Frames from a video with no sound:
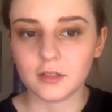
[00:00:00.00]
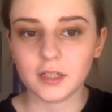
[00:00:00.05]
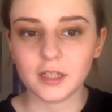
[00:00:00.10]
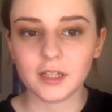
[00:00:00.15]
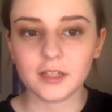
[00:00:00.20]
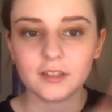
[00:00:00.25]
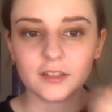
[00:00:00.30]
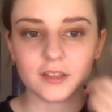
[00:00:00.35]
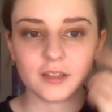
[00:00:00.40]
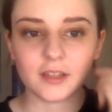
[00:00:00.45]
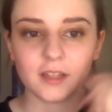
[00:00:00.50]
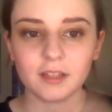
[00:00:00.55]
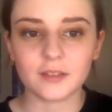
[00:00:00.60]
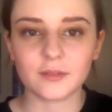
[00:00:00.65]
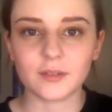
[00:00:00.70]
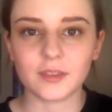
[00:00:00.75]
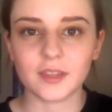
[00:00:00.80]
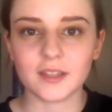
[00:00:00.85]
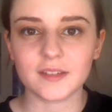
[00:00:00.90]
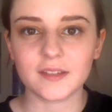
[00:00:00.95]
I hate doing
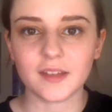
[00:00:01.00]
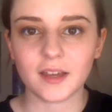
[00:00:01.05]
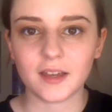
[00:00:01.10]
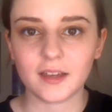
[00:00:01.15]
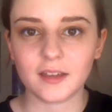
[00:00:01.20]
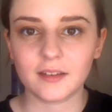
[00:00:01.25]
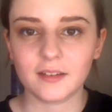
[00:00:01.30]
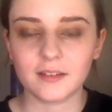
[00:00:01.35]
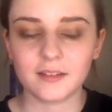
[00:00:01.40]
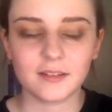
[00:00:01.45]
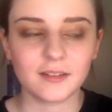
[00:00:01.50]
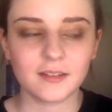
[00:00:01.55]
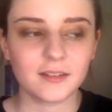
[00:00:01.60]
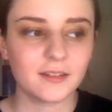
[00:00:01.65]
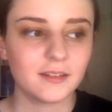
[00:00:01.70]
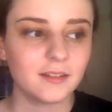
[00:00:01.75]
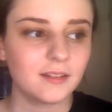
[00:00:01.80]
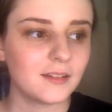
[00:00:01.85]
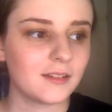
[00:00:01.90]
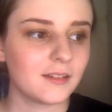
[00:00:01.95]
things with this eye,
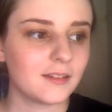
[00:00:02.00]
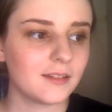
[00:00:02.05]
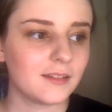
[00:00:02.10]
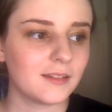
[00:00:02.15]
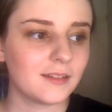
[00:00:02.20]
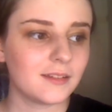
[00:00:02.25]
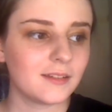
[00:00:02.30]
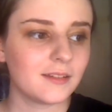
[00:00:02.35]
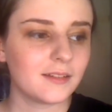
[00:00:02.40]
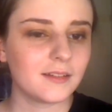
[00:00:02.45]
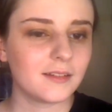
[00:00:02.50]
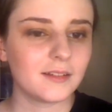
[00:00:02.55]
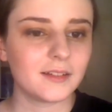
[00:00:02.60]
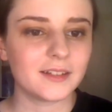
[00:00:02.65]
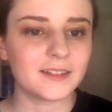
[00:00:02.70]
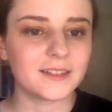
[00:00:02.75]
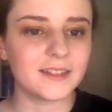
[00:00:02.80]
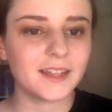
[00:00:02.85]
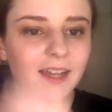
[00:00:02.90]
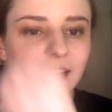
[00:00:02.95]

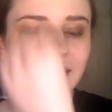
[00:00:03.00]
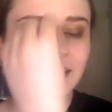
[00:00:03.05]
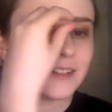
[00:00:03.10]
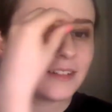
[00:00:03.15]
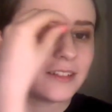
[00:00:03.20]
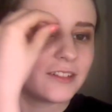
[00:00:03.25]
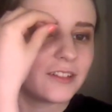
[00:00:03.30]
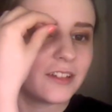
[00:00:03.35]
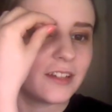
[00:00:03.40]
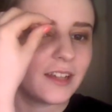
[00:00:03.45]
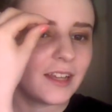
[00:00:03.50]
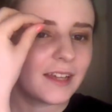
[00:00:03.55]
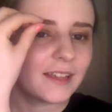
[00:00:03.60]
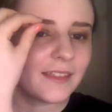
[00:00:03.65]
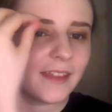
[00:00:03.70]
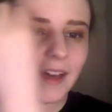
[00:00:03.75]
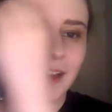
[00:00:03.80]
because you can't do it like